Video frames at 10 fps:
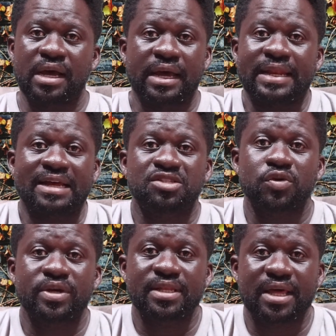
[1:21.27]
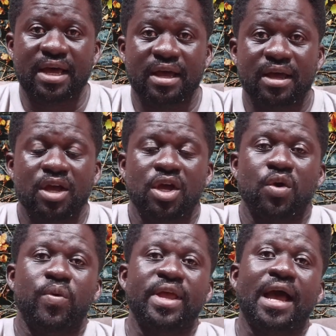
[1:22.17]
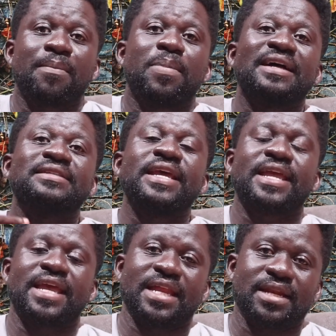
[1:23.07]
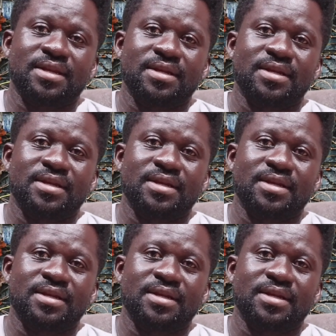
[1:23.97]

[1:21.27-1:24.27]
And as doing that, we are partaking